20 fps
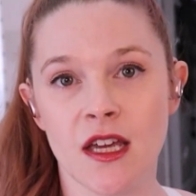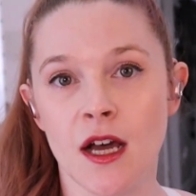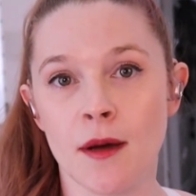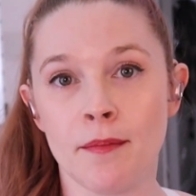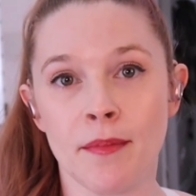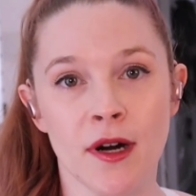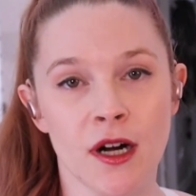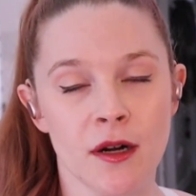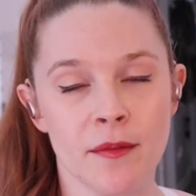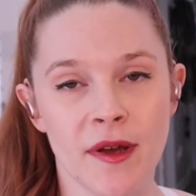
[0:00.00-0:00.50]
a
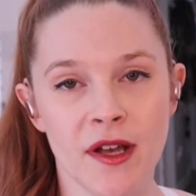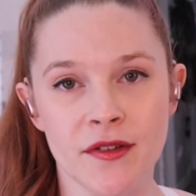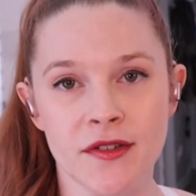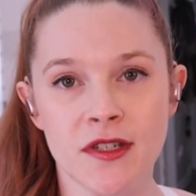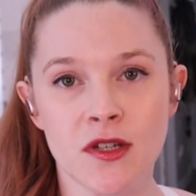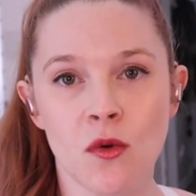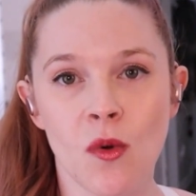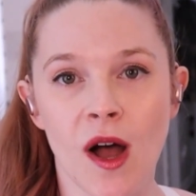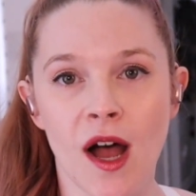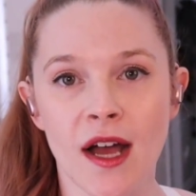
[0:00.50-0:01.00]
barbell
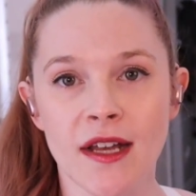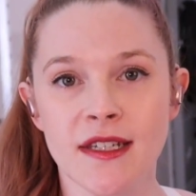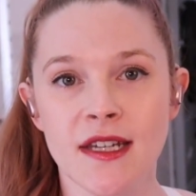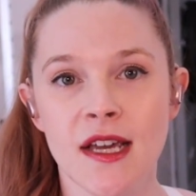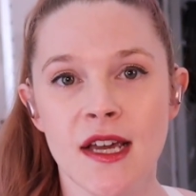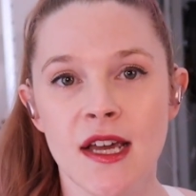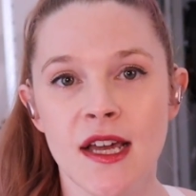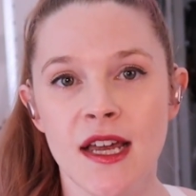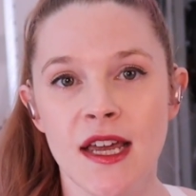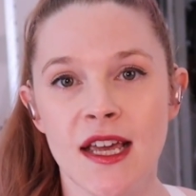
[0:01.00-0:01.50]
squat
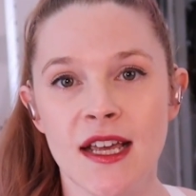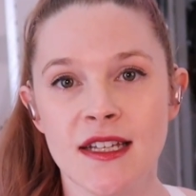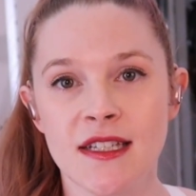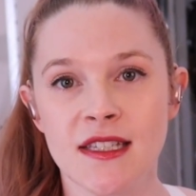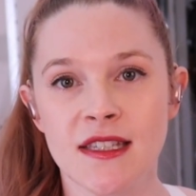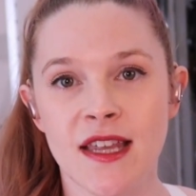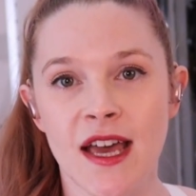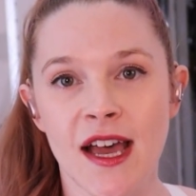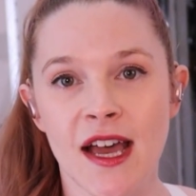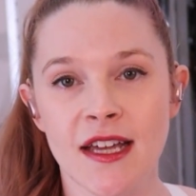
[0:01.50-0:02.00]
is
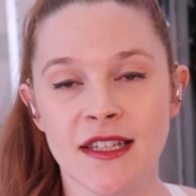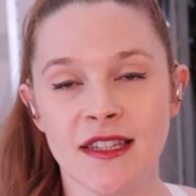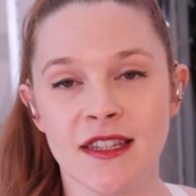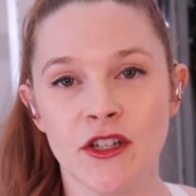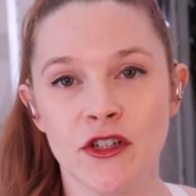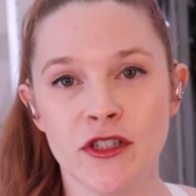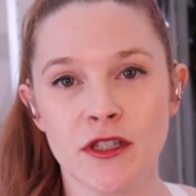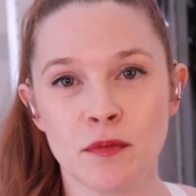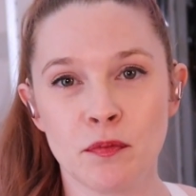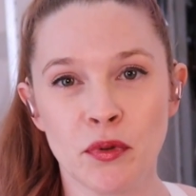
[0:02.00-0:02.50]
that
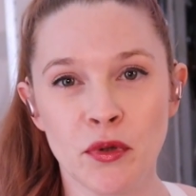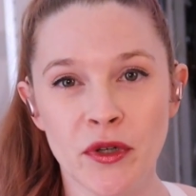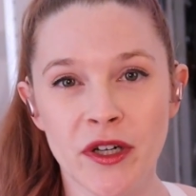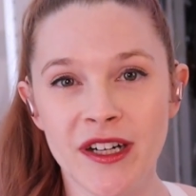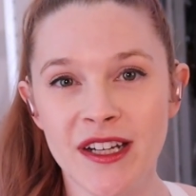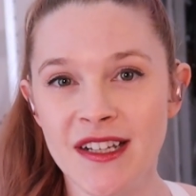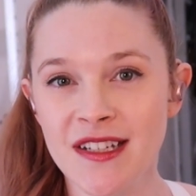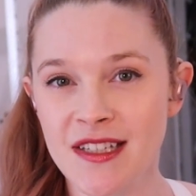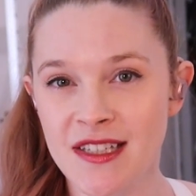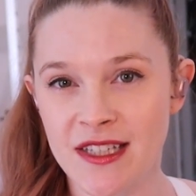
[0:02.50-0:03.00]
it's
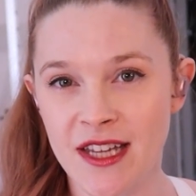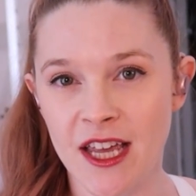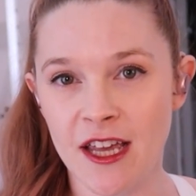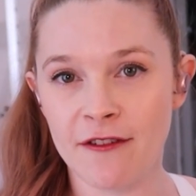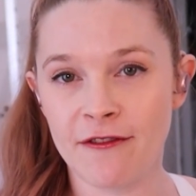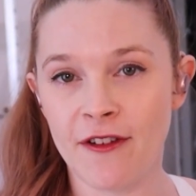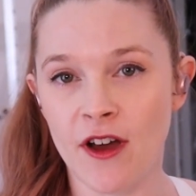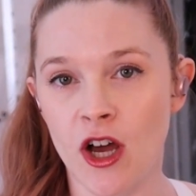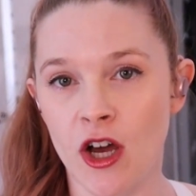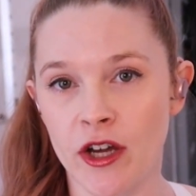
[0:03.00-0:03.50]
pretty
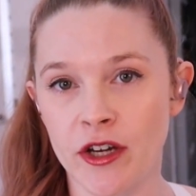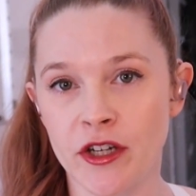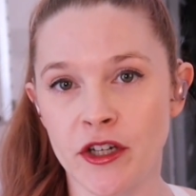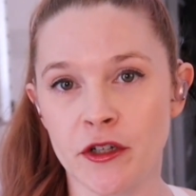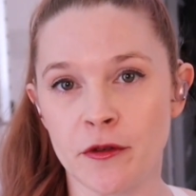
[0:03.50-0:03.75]
safe on your